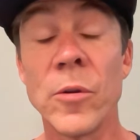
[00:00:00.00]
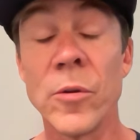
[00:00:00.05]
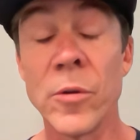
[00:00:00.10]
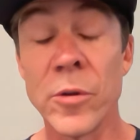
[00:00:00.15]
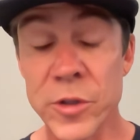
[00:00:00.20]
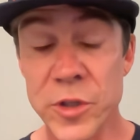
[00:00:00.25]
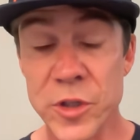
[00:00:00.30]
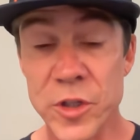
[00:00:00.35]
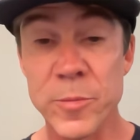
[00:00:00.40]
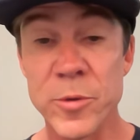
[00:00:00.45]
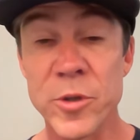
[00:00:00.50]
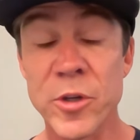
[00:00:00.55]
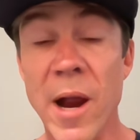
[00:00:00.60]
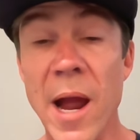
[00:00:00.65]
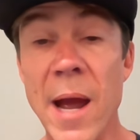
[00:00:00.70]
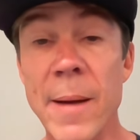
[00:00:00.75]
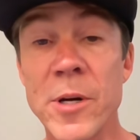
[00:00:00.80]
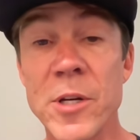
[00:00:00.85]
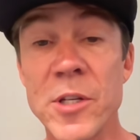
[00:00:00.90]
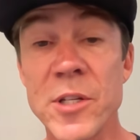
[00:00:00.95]

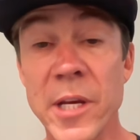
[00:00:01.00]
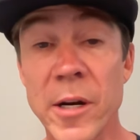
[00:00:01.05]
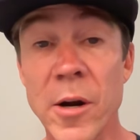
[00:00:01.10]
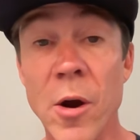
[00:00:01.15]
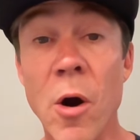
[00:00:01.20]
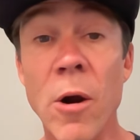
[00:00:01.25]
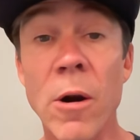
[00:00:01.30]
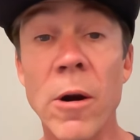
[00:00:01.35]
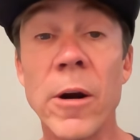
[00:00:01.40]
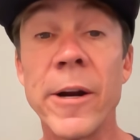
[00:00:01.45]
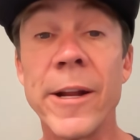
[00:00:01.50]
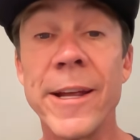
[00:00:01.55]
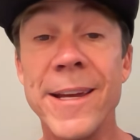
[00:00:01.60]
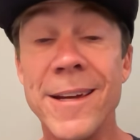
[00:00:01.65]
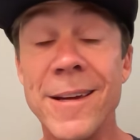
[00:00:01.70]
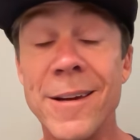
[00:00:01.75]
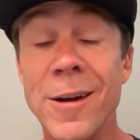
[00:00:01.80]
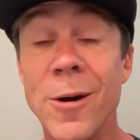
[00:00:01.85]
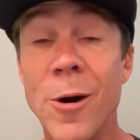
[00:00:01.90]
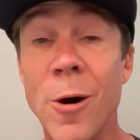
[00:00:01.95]
subscribers that
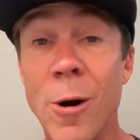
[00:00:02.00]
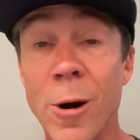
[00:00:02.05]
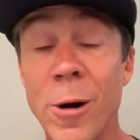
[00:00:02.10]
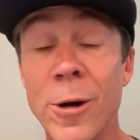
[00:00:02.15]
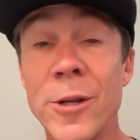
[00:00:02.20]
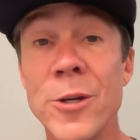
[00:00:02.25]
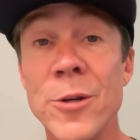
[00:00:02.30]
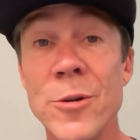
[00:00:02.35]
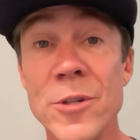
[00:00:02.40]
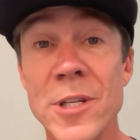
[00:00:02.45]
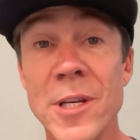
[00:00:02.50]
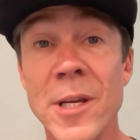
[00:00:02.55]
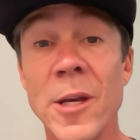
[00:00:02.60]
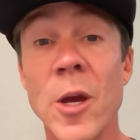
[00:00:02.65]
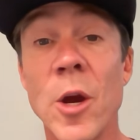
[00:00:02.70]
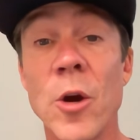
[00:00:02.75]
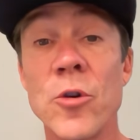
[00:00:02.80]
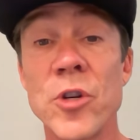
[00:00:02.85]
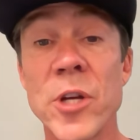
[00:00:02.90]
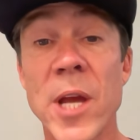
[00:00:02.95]
already are using
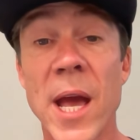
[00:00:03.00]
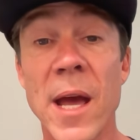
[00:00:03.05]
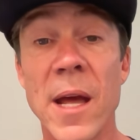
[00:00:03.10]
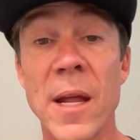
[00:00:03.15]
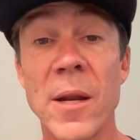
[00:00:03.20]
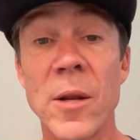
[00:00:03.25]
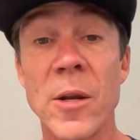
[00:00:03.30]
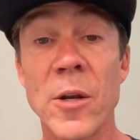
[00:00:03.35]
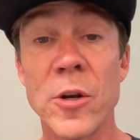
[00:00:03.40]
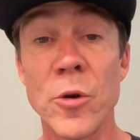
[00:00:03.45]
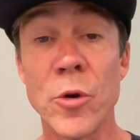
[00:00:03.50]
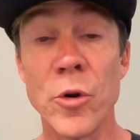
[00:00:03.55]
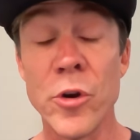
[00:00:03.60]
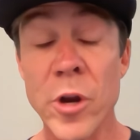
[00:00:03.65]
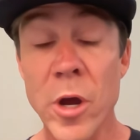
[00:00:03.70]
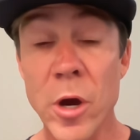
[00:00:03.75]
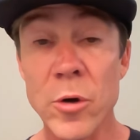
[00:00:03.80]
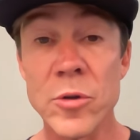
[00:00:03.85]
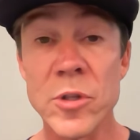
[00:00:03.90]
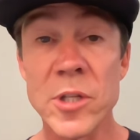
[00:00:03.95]
CoachCat
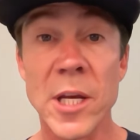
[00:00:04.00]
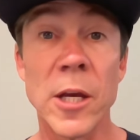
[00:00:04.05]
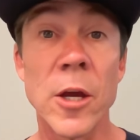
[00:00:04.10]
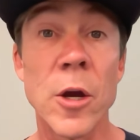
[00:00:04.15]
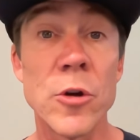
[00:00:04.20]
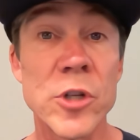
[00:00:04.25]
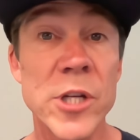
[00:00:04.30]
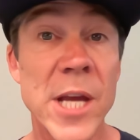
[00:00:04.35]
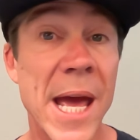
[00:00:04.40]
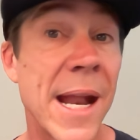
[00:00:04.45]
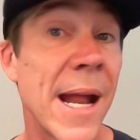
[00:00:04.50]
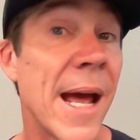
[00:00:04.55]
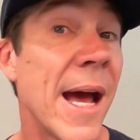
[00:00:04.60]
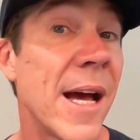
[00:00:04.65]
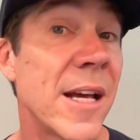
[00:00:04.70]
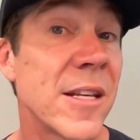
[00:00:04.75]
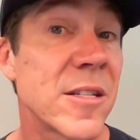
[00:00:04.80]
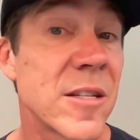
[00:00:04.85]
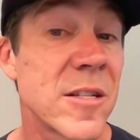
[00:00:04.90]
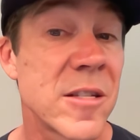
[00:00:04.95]
knows that CoachCat
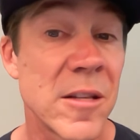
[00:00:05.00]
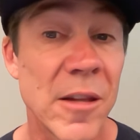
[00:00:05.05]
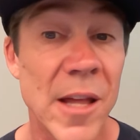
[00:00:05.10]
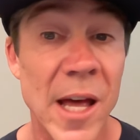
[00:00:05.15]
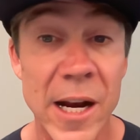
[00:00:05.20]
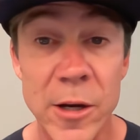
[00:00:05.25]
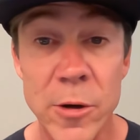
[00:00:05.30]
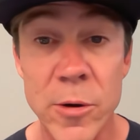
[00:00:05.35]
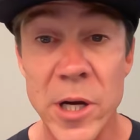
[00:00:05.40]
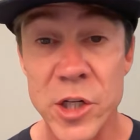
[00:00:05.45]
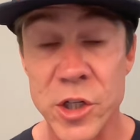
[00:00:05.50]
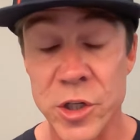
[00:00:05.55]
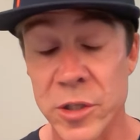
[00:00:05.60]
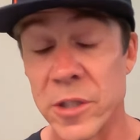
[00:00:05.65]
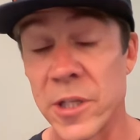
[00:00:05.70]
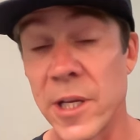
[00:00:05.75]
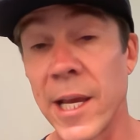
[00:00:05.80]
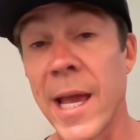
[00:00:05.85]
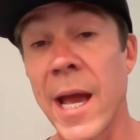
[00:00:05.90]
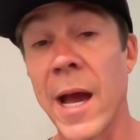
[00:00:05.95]
asks a lot of
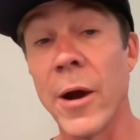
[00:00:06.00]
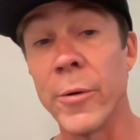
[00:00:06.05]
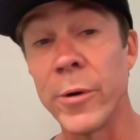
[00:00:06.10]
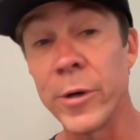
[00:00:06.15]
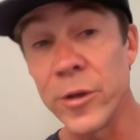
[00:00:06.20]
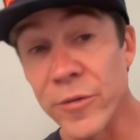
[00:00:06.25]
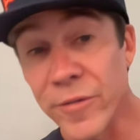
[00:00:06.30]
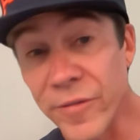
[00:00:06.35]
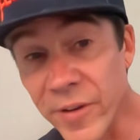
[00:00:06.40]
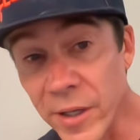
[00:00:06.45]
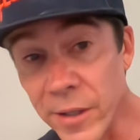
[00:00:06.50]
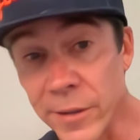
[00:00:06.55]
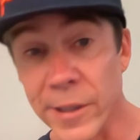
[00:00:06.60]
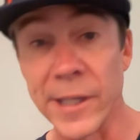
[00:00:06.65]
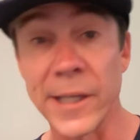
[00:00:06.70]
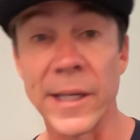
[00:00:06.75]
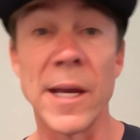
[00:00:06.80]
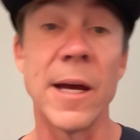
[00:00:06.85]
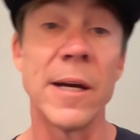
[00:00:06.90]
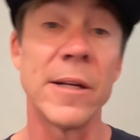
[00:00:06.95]
questions like, how are you
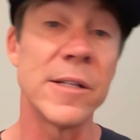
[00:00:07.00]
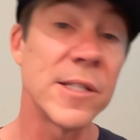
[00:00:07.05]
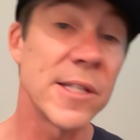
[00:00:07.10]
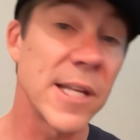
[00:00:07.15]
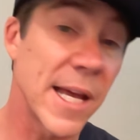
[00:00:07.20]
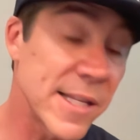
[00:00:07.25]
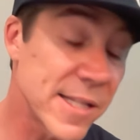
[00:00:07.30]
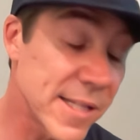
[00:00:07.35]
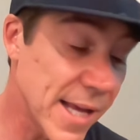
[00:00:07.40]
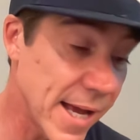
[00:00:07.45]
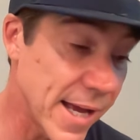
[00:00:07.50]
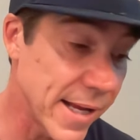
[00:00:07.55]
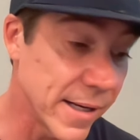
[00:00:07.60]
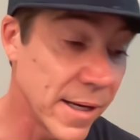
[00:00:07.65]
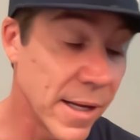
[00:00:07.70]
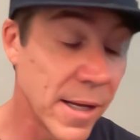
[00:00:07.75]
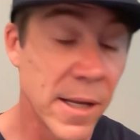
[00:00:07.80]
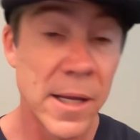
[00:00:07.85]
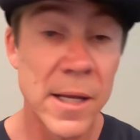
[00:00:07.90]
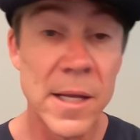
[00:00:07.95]
feeling? How does that sound?
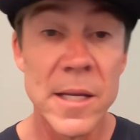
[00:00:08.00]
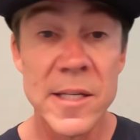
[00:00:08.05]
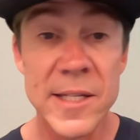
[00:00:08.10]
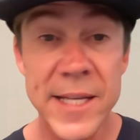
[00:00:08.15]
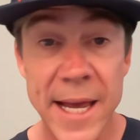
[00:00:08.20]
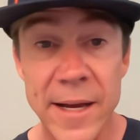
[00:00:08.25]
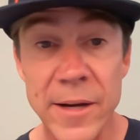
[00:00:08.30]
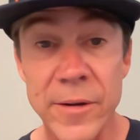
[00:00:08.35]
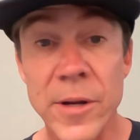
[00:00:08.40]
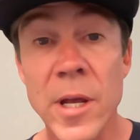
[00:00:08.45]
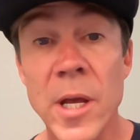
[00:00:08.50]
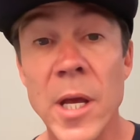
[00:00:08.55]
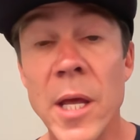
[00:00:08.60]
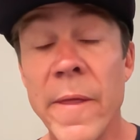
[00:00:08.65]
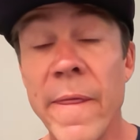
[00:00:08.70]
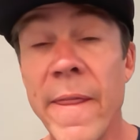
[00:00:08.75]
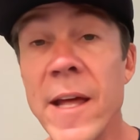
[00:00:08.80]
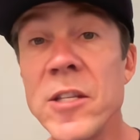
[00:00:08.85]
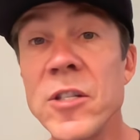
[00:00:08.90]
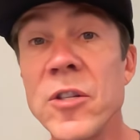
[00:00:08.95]
And
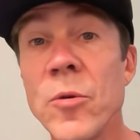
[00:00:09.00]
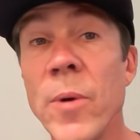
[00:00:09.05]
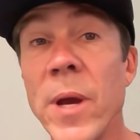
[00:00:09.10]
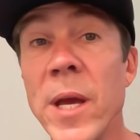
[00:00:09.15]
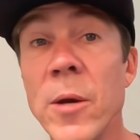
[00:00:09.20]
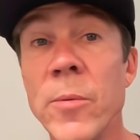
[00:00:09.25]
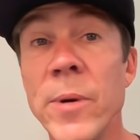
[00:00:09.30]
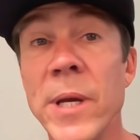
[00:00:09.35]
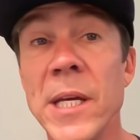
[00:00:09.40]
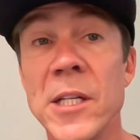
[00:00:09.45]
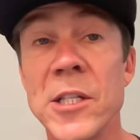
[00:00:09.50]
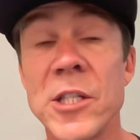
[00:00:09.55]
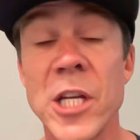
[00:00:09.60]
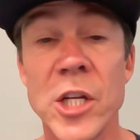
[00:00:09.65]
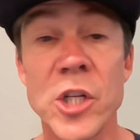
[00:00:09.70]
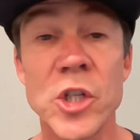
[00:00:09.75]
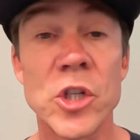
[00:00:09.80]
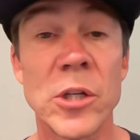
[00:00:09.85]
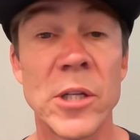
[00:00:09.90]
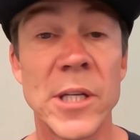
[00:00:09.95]
that's the way we
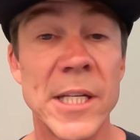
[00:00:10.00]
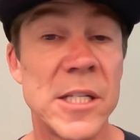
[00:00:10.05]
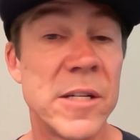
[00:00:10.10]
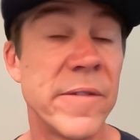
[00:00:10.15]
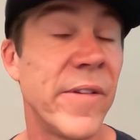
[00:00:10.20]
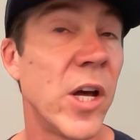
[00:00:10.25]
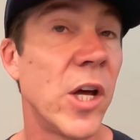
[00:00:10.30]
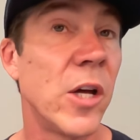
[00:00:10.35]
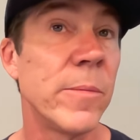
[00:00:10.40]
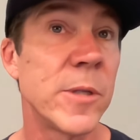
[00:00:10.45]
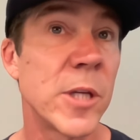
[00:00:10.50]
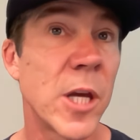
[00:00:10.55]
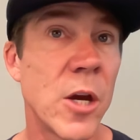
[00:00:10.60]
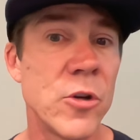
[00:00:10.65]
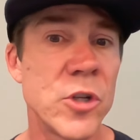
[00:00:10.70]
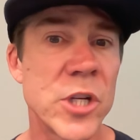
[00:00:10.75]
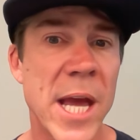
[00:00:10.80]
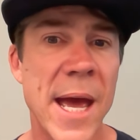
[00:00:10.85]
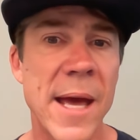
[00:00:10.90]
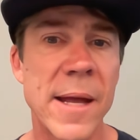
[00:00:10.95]
intentionally developed
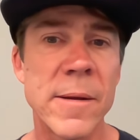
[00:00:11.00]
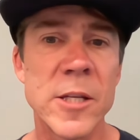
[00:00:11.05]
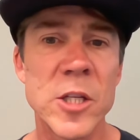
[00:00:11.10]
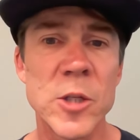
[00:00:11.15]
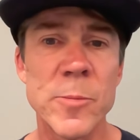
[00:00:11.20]
CoachCat, is